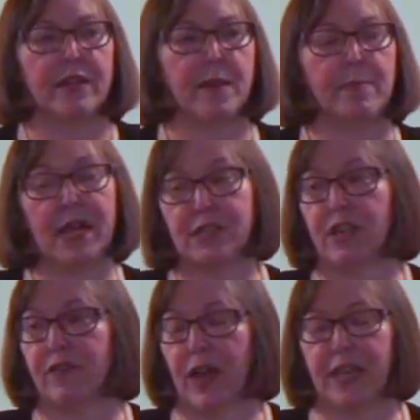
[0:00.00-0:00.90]
the best
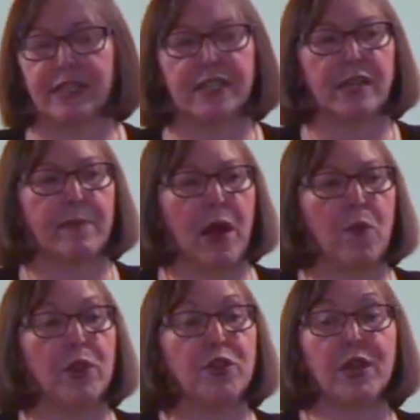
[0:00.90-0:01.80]
advice is
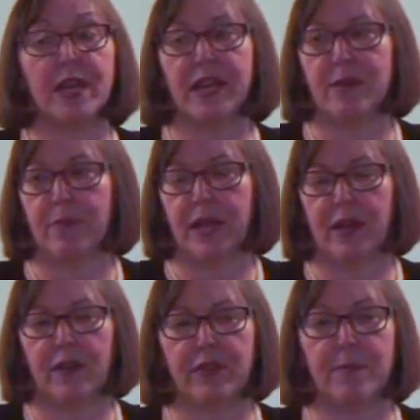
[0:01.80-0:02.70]
about when you get an
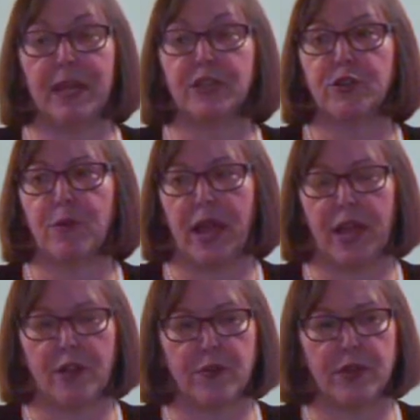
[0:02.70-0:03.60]
email that makes you
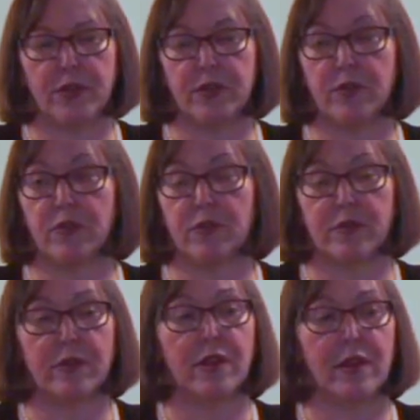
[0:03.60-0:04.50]
angry
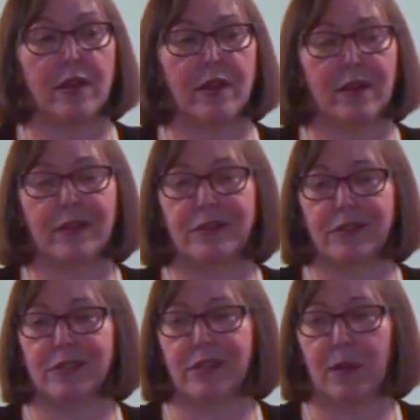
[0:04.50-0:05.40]
or uh,
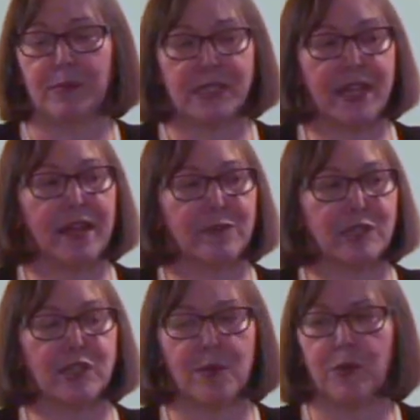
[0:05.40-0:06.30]
just upset
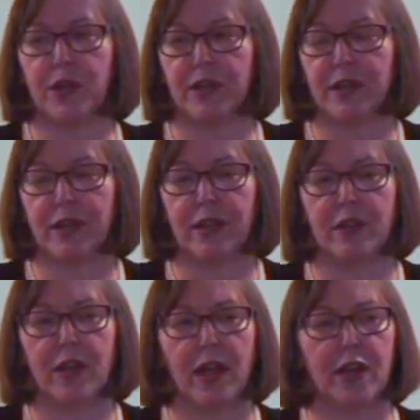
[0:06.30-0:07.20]
with someone,
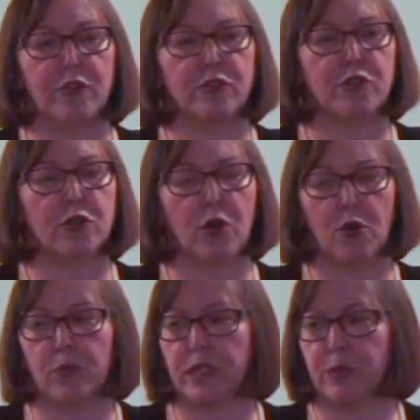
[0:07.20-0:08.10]
uh, you should
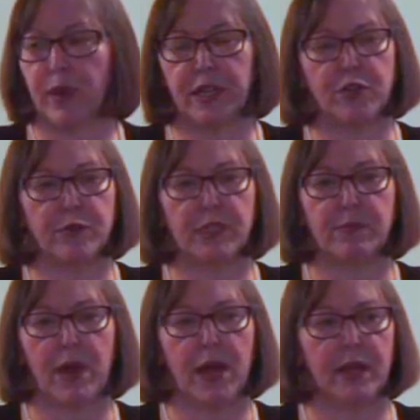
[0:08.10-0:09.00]
always wait to
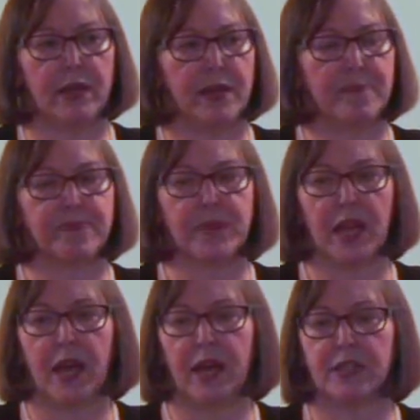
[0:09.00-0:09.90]
respond.
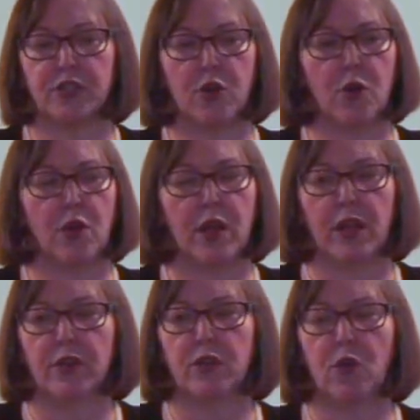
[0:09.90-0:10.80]
Uh, so
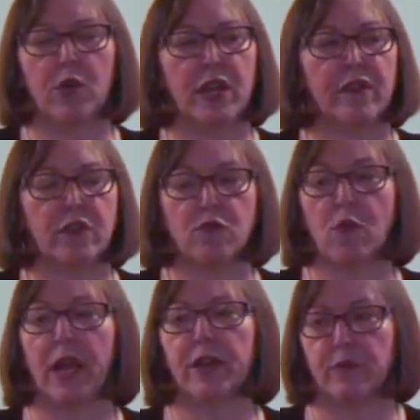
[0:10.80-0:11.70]
don't even
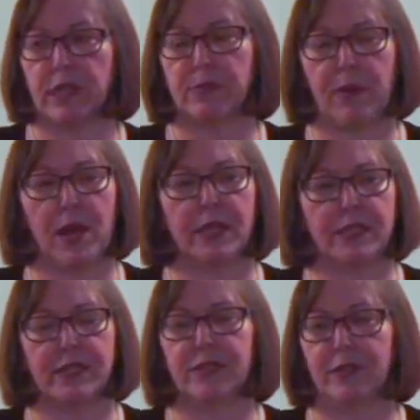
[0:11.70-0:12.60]
write a
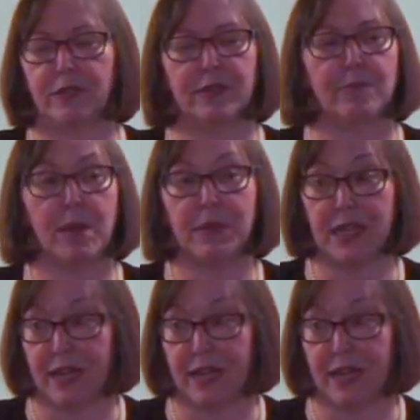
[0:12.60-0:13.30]
response until maybe the